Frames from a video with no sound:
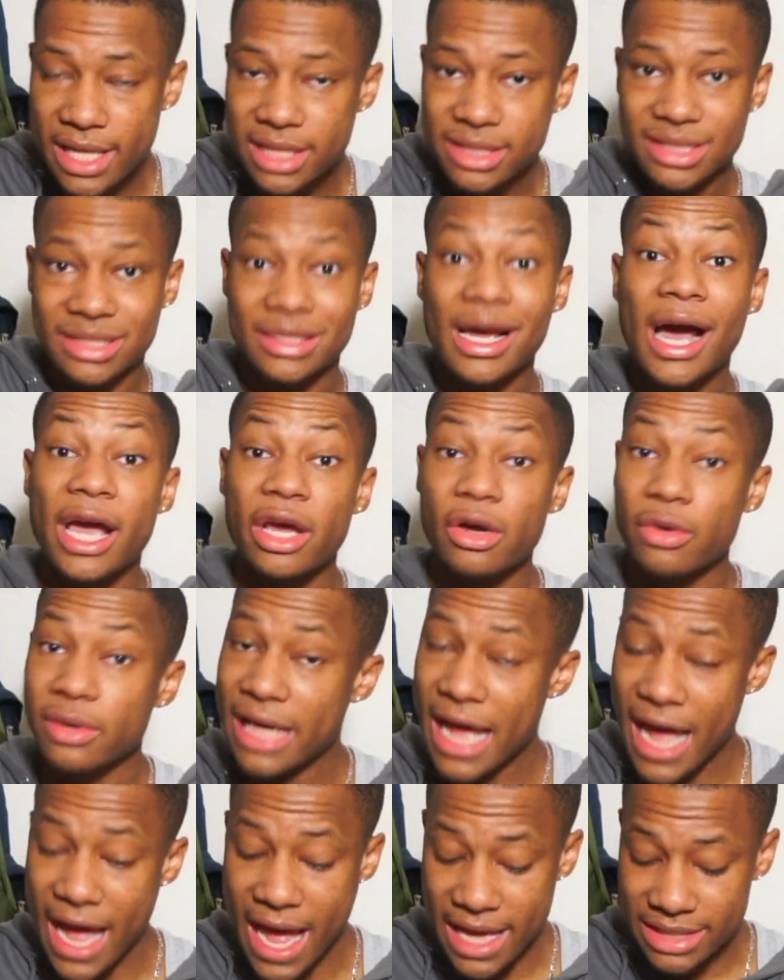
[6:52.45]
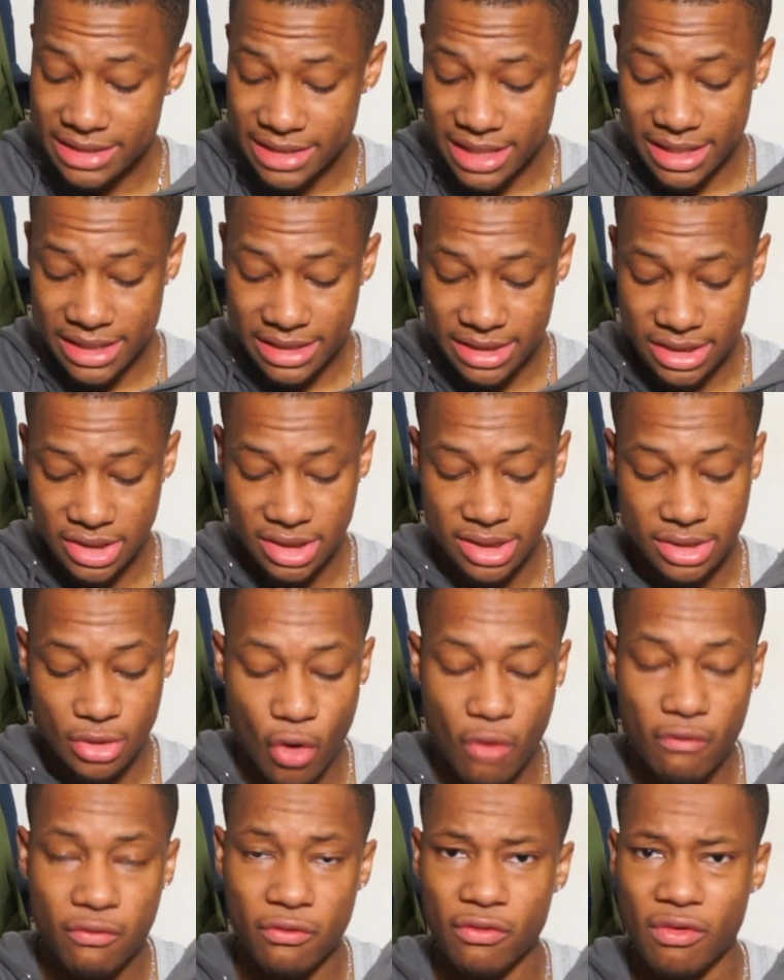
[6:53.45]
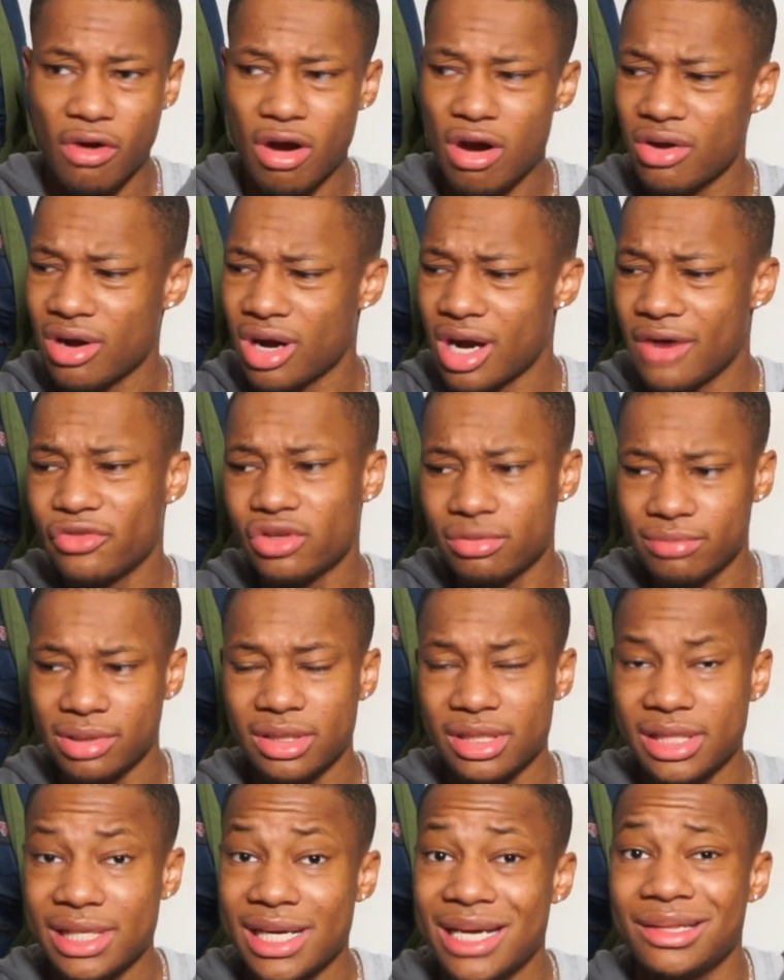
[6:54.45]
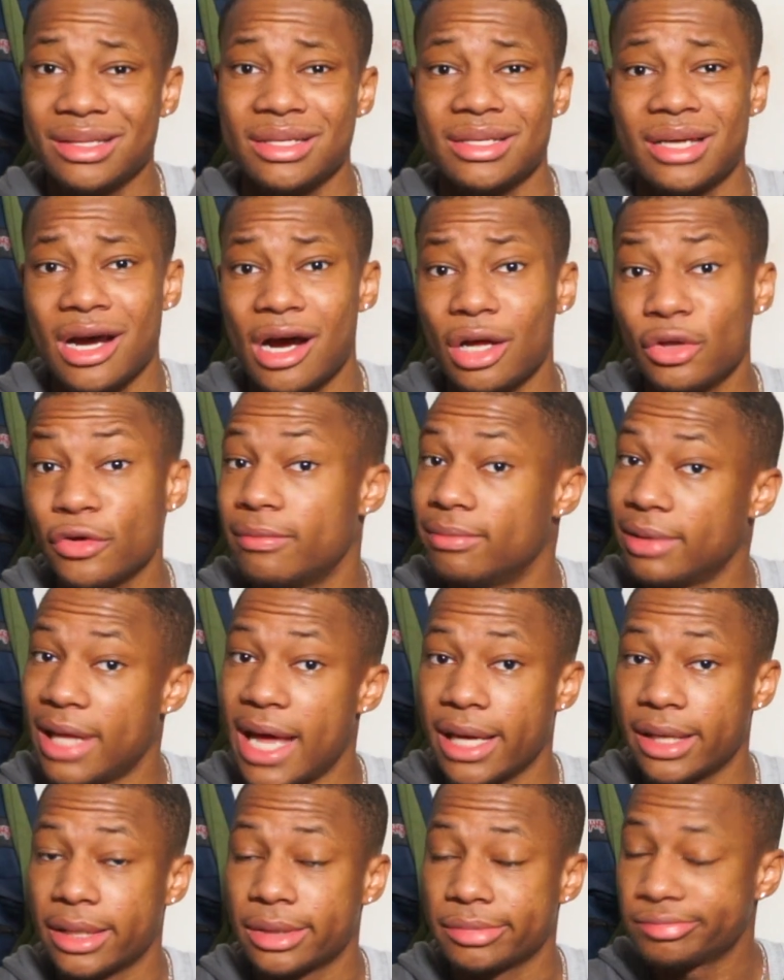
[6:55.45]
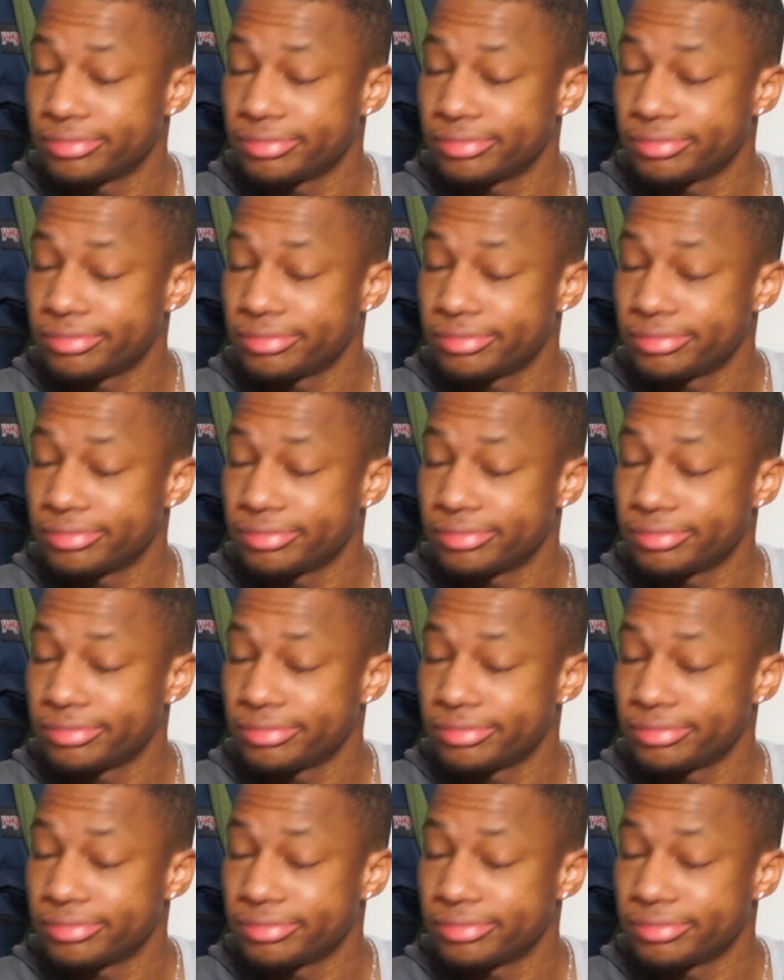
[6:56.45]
Style it has, and it just overall comfortability and the color black.